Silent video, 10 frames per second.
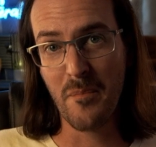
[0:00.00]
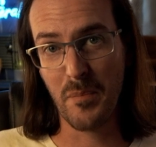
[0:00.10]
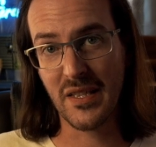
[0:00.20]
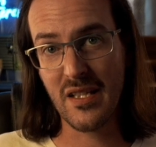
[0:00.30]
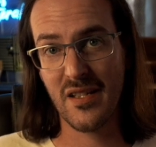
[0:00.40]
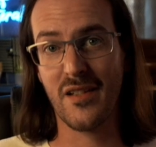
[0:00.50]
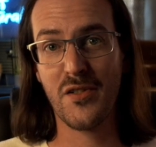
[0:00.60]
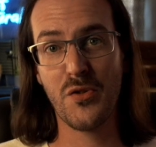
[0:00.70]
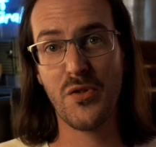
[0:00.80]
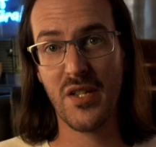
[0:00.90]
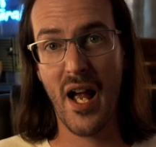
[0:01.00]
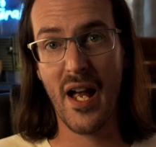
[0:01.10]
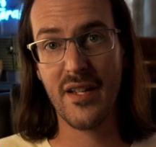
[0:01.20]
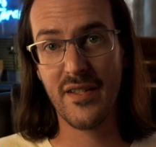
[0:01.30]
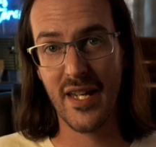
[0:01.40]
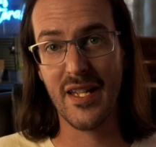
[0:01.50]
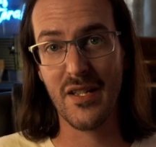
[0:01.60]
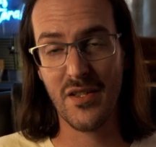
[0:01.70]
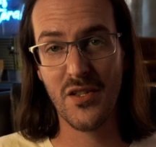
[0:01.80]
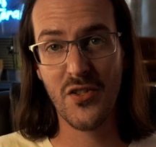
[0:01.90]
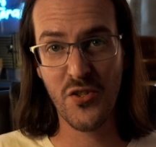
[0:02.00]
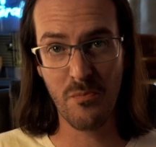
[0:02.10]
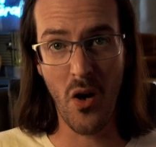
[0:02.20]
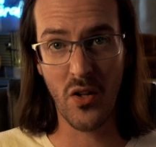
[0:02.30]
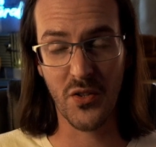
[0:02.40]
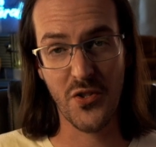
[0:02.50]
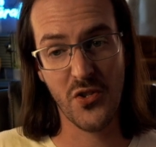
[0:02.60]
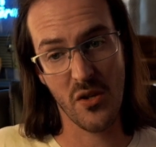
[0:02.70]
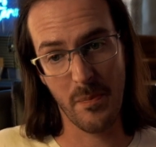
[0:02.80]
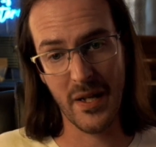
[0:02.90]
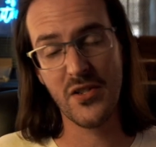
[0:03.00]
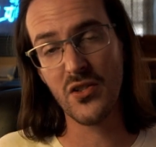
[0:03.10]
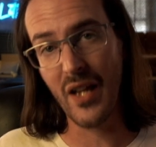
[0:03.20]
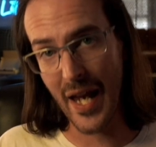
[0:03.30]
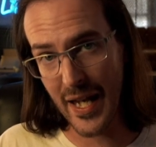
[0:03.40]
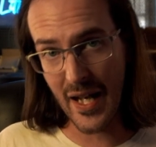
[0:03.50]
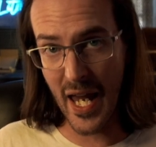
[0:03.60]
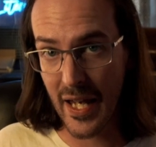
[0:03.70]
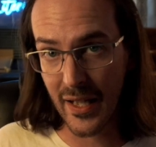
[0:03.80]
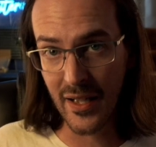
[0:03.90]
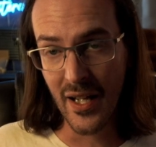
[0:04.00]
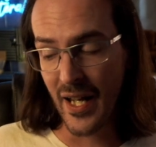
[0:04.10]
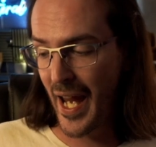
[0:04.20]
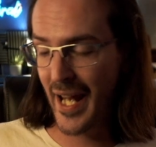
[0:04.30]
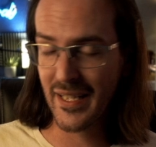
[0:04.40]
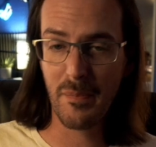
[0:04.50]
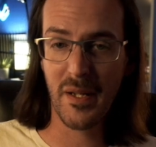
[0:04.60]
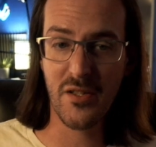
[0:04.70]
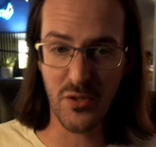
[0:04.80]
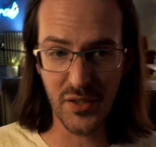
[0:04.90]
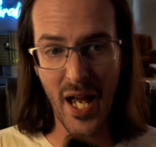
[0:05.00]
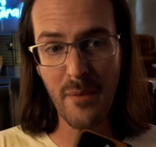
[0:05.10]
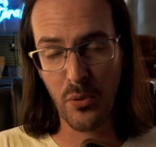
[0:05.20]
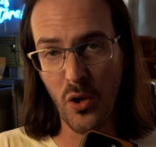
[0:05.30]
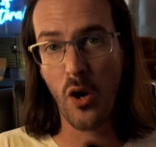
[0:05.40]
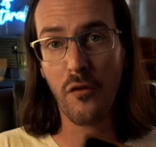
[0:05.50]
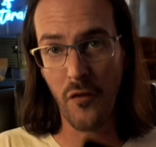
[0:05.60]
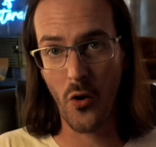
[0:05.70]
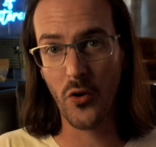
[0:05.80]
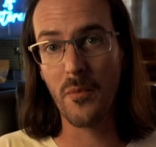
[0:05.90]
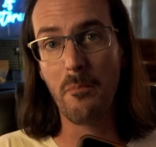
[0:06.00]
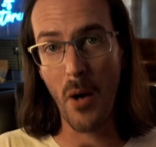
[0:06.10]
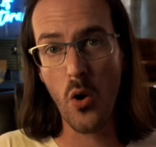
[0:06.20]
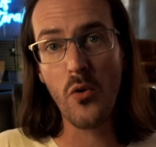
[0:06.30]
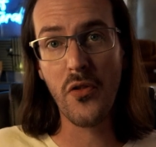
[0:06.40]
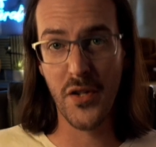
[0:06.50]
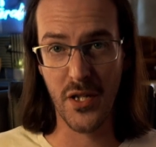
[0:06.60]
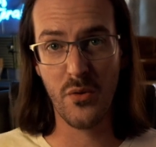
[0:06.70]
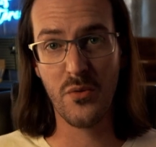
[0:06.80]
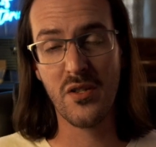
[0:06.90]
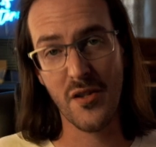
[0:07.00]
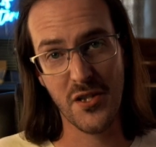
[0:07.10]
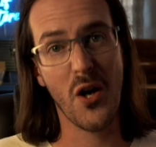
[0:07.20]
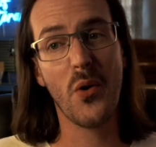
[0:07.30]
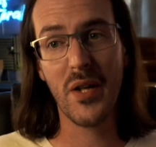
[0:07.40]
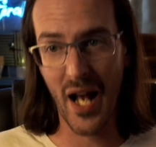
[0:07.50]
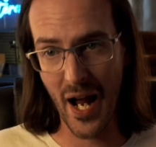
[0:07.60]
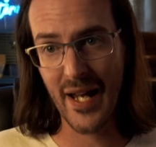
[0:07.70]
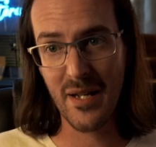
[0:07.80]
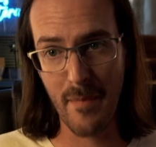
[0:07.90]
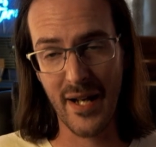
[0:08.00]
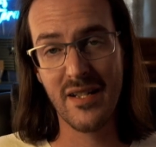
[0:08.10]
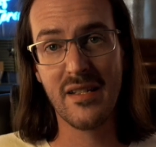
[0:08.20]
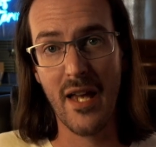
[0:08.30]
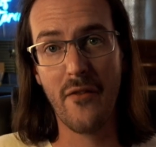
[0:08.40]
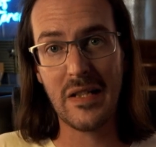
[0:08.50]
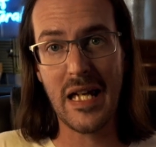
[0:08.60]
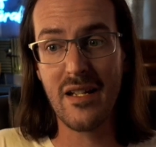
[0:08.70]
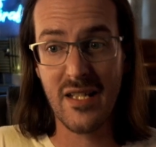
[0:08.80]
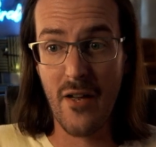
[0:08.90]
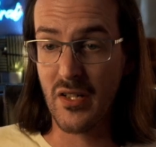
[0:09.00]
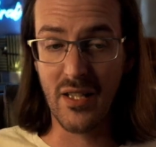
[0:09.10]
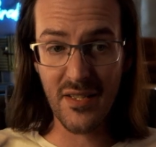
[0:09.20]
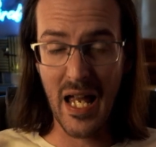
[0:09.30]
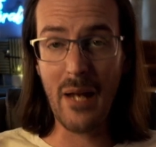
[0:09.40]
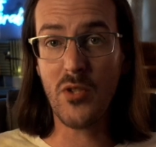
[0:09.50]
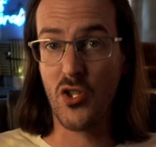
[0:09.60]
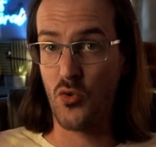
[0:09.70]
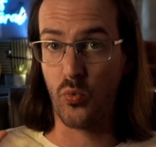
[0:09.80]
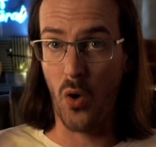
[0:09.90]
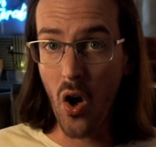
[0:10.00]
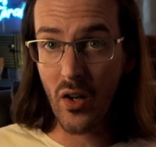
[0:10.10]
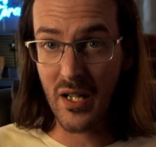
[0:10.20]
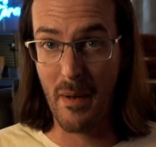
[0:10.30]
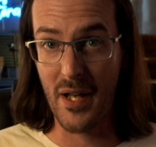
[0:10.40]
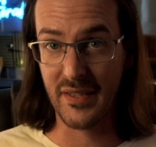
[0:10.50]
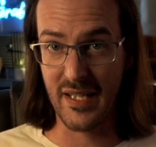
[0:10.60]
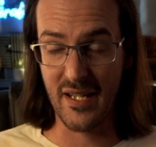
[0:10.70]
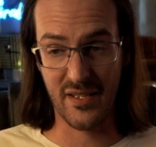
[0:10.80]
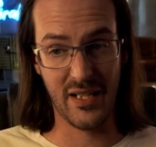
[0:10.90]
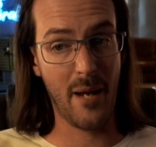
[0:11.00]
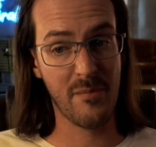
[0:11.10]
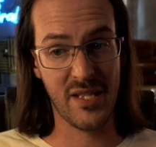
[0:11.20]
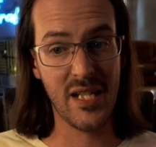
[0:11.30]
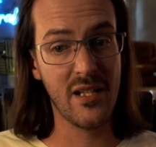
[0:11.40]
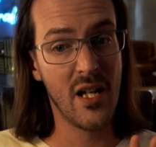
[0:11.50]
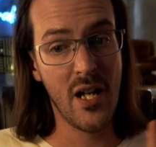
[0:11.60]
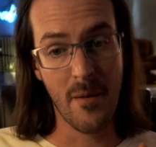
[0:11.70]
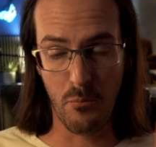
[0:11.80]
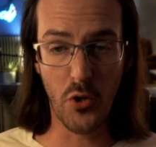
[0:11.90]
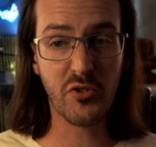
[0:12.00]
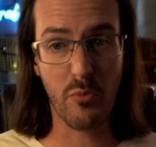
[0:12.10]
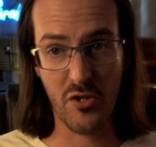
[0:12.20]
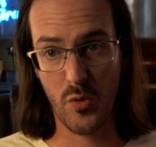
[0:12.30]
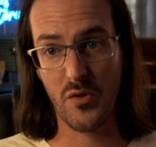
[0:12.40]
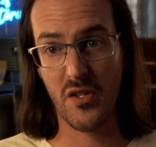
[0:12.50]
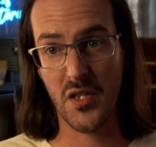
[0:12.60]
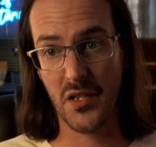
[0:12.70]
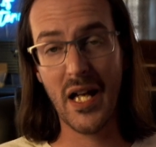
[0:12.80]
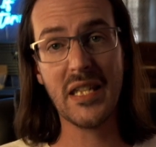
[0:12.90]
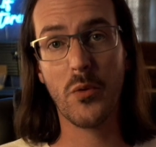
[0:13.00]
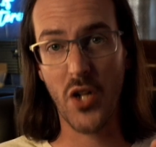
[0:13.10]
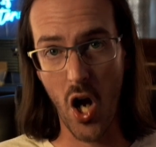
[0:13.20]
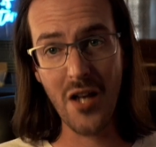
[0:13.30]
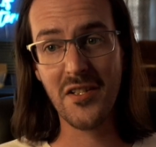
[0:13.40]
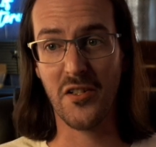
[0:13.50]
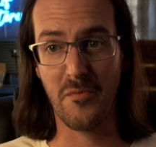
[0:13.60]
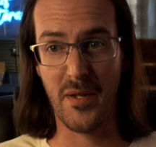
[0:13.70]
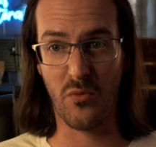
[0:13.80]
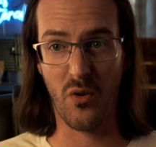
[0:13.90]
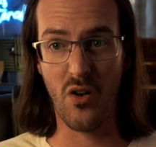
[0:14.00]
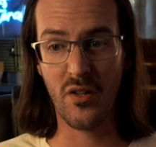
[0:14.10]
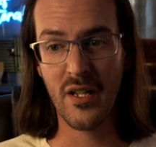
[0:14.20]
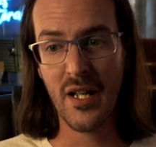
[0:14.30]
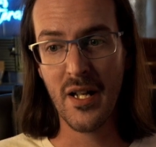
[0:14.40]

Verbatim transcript: but the sensor size is smaller. So the Pixel 8a and the Pixel 9 Pro Fold both use the Sony IMX 787. Unless I'm just wrong about this, and I'm seeing multiple sources online that would also be wrong,